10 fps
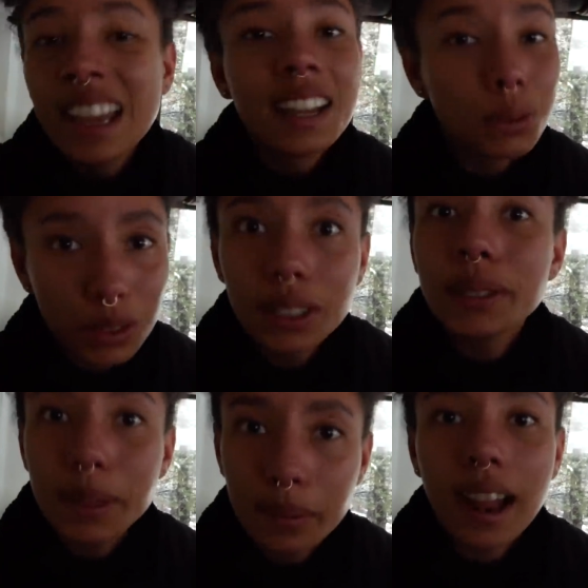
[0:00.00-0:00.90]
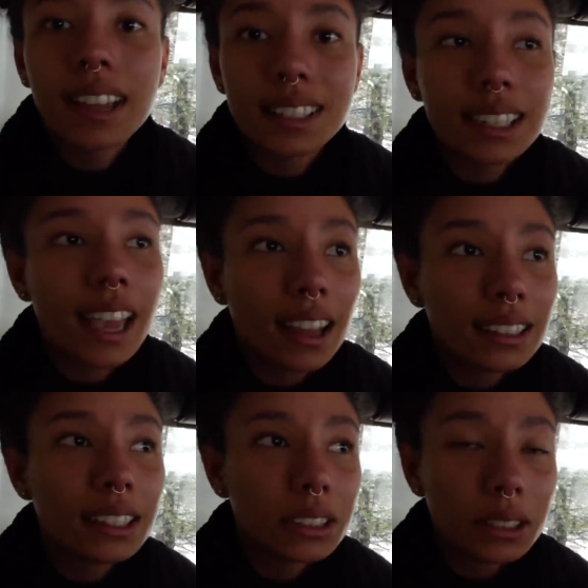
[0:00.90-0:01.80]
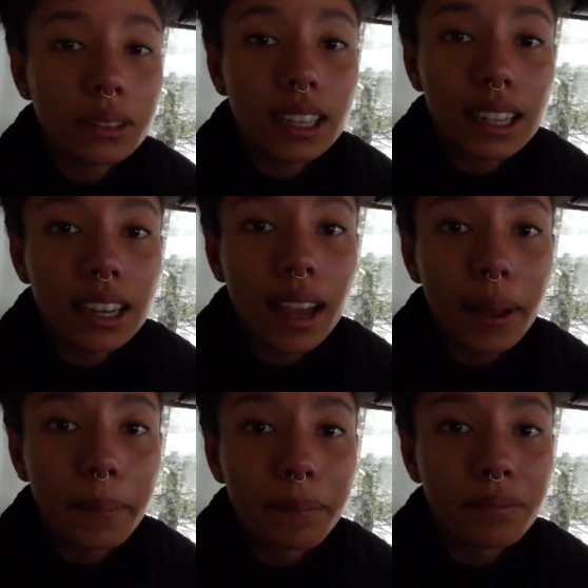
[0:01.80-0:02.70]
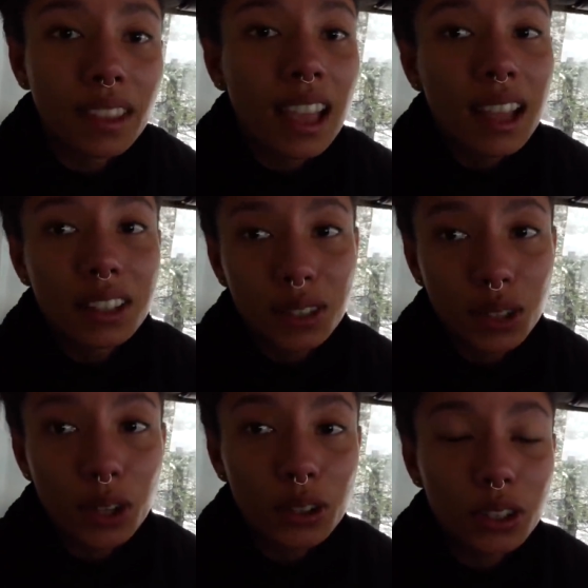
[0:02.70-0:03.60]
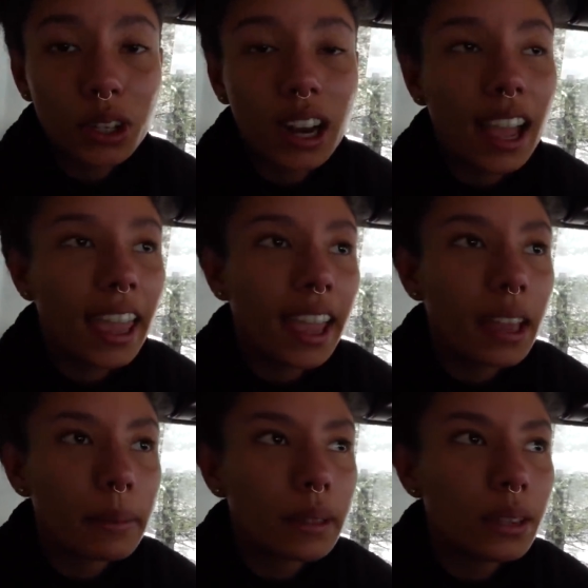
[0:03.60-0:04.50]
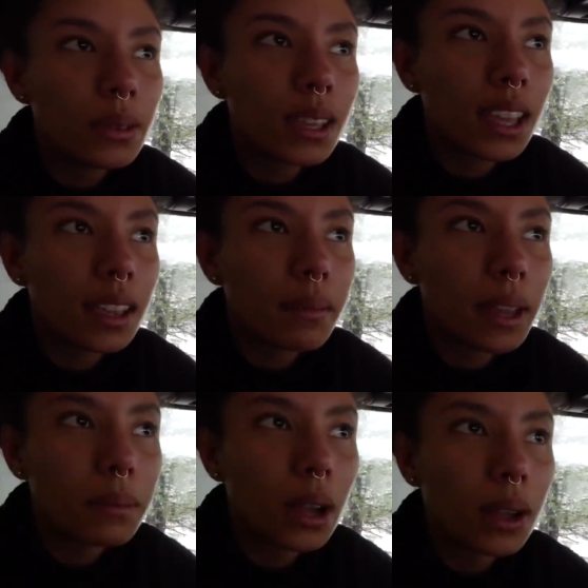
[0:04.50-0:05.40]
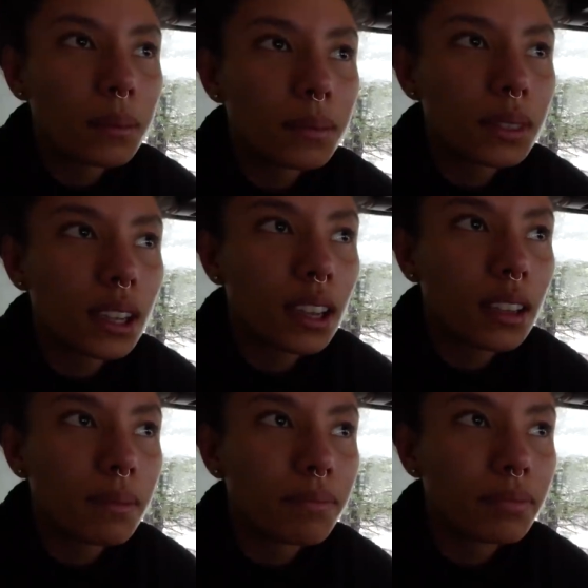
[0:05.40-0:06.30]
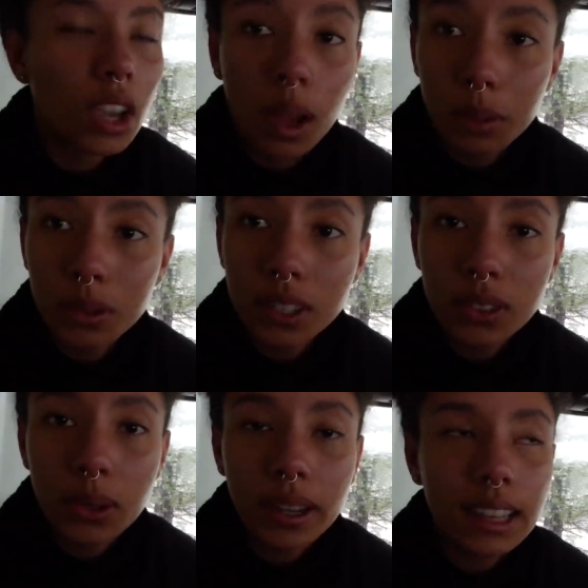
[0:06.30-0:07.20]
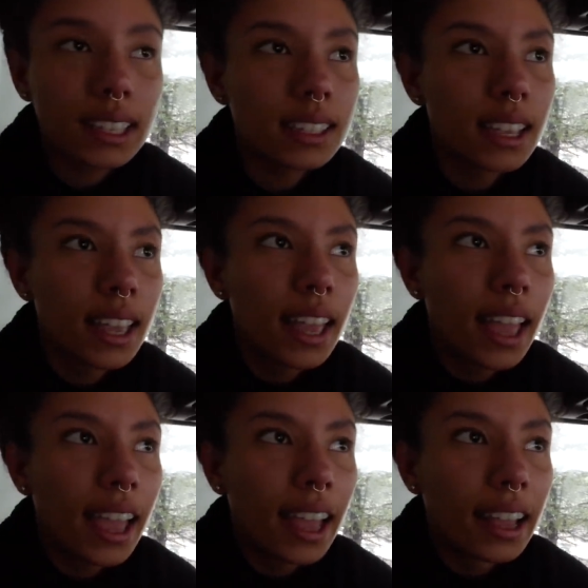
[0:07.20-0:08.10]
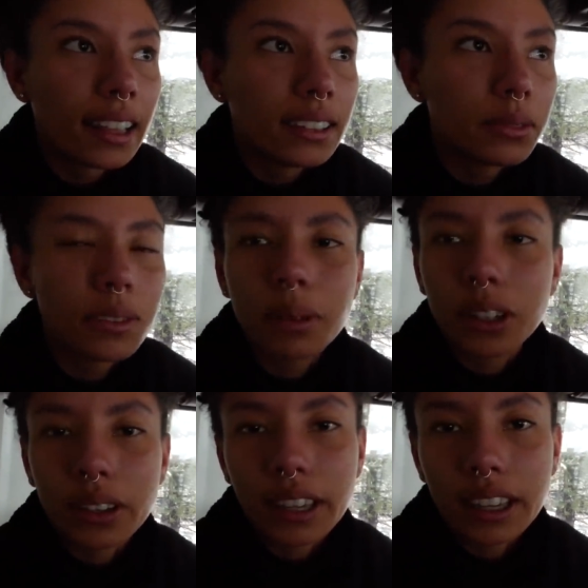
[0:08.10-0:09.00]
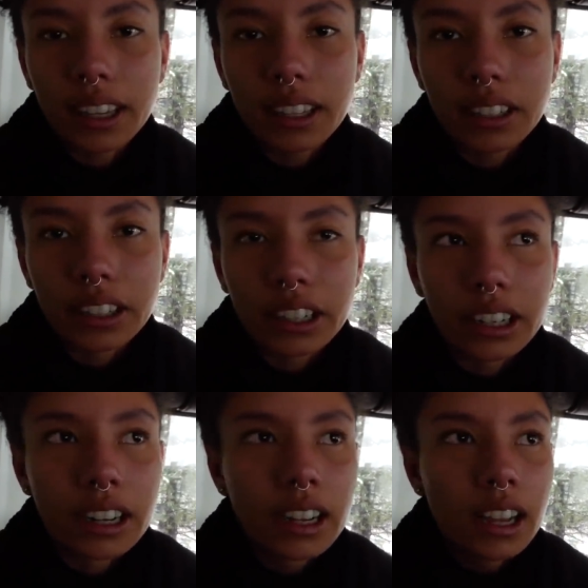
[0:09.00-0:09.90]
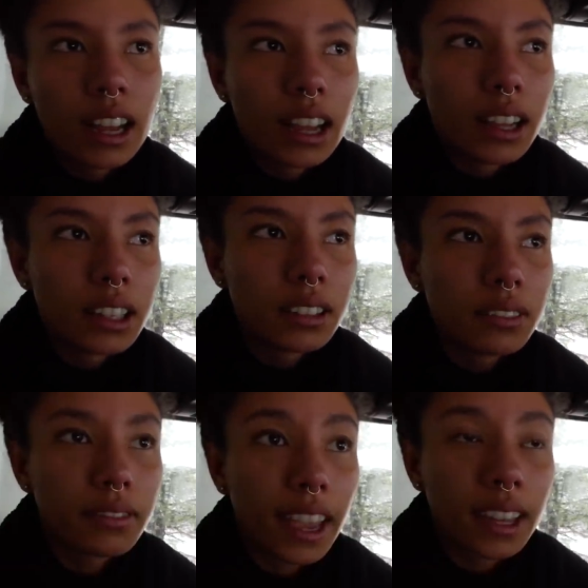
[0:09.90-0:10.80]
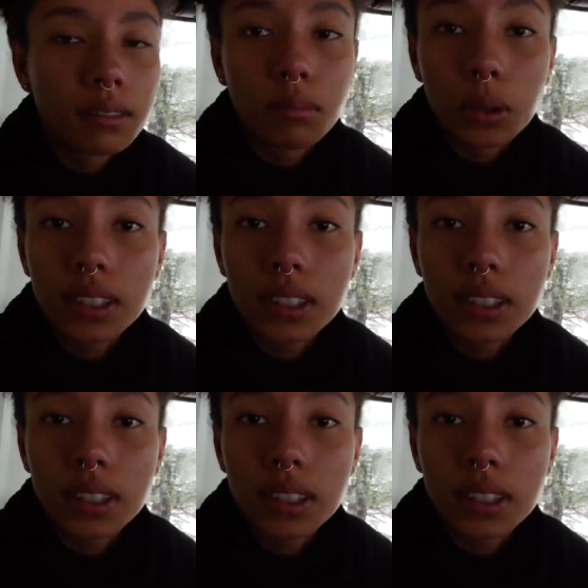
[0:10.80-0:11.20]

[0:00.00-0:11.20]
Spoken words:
It's really surprising how little you need. Disclosure, I am using my mom's composting toilet, and we've been cooking in her van most